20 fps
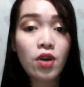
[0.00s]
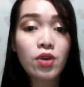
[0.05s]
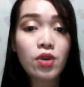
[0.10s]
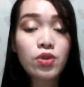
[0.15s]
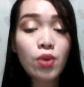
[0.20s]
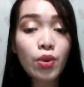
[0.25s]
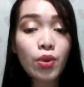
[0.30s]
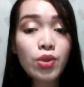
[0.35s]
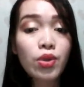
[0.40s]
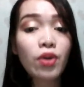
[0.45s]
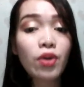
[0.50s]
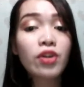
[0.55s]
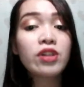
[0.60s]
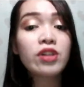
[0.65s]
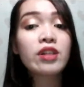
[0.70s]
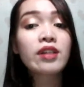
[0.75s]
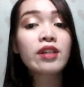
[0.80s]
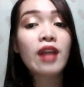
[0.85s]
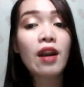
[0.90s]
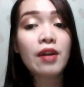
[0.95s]
those are
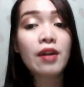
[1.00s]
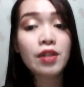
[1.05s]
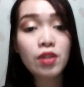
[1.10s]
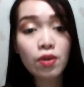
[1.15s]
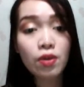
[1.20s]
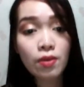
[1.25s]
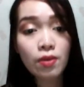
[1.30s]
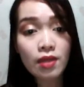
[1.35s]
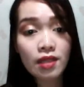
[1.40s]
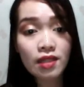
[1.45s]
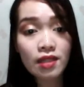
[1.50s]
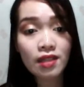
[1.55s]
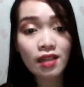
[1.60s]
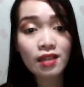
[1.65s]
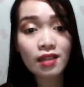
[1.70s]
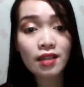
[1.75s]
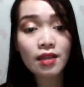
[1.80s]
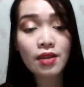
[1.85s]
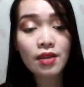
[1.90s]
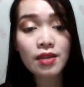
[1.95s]
the
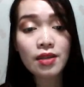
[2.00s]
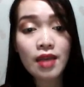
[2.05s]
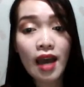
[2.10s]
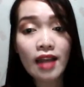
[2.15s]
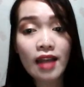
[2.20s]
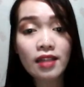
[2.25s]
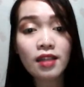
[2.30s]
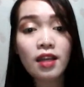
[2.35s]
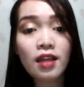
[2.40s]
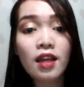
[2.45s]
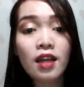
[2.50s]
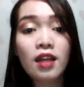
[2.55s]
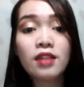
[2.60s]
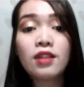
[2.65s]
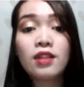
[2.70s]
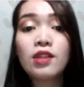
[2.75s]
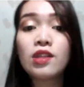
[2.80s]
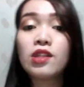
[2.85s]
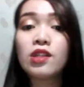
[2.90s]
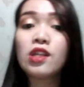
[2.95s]
characteristics that
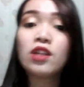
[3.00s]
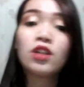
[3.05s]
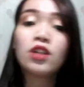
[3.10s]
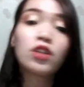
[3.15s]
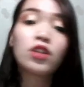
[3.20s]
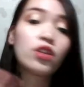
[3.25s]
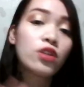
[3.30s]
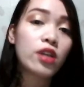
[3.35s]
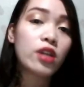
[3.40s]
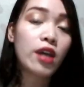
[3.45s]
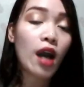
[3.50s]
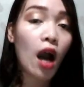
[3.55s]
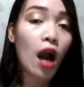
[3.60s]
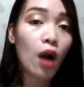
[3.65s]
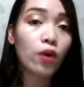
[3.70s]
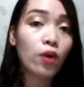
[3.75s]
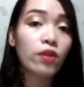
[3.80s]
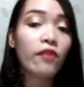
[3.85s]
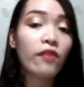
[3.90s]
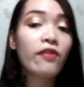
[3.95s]
distinguish the
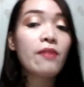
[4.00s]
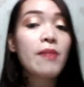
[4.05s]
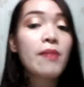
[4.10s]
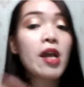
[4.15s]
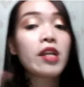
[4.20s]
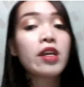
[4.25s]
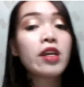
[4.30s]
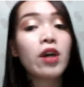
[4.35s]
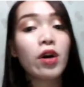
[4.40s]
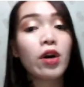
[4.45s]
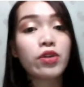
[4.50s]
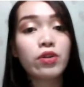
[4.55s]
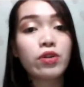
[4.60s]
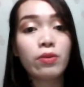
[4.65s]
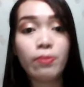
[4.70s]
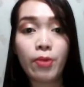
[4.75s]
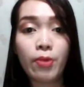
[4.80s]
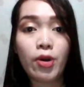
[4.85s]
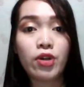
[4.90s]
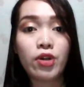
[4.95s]
owl from any other
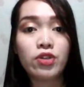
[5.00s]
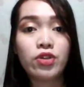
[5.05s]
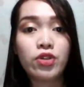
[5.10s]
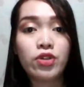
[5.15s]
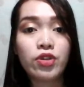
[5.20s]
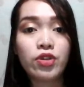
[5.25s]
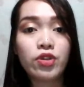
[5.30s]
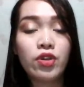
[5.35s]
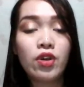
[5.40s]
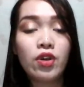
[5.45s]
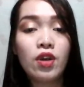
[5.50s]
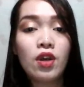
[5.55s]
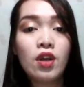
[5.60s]
birds.